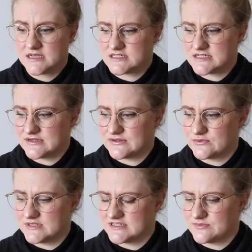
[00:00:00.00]
So
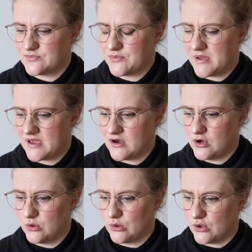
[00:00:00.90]
we didn't prepare a
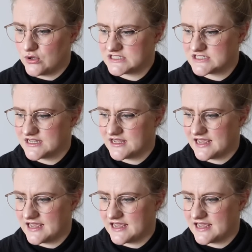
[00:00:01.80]
whole lot.